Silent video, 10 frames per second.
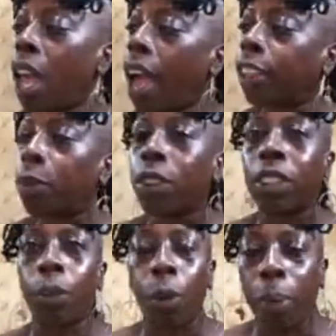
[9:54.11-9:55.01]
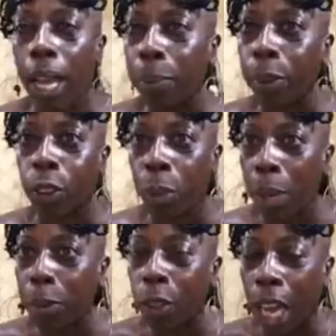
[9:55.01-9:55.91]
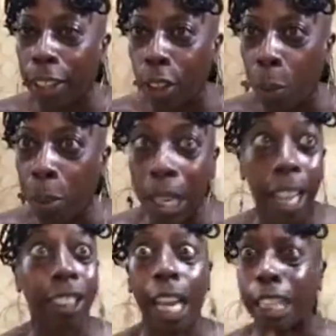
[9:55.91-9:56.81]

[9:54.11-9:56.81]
And Spirit said, well, paper is paper. You got a notebook? And I was like,